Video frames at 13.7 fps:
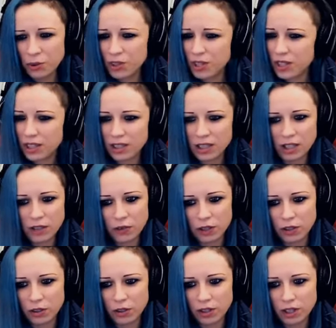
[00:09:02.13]
Two single
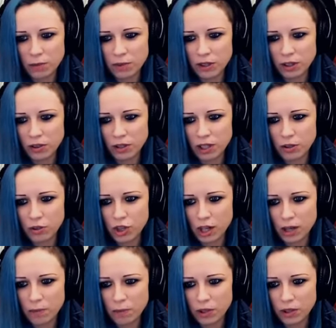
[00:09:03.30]
Inferno Rip the Royal
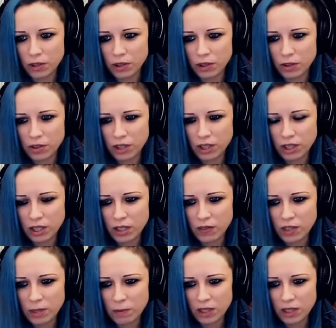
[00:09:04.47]
Champion. He's using the
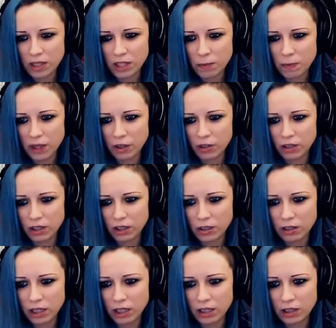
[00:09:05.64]
invisibility spell on
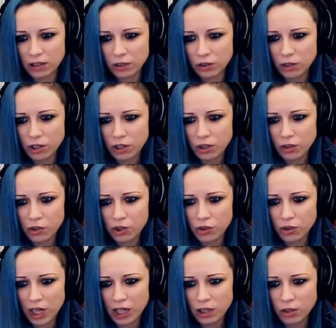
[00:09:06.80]
her. Uh, Unicorn was
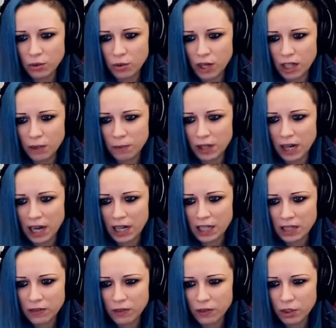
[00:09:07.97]
trying to help her.
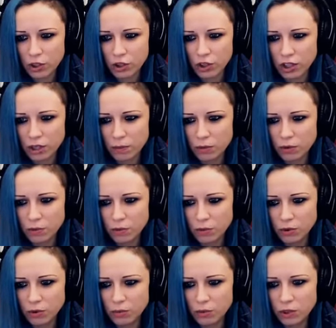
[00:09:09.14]
Icy Rip the shield. Boom,
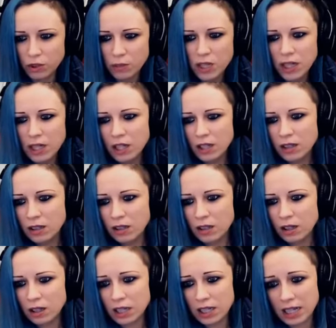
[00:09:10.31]
boom, boom.
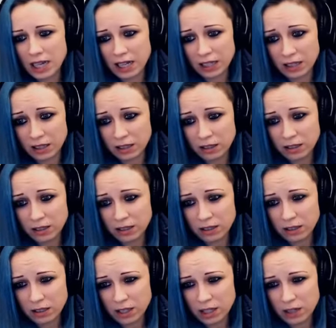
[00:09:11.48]
Another
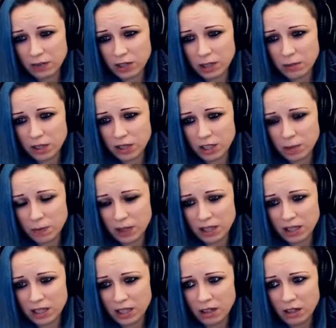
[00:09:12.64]
invisibility spell.
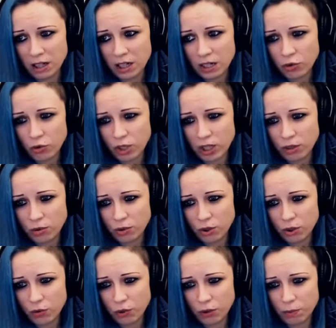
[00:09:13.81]
Is he really trying to
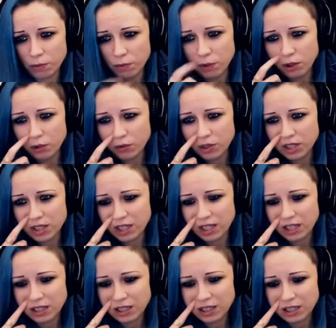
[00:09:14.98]
go for both
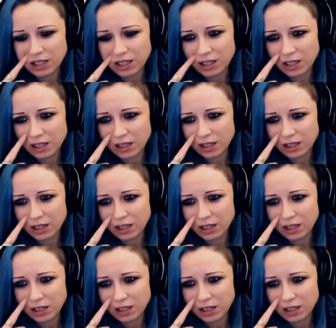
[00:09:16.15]
singles?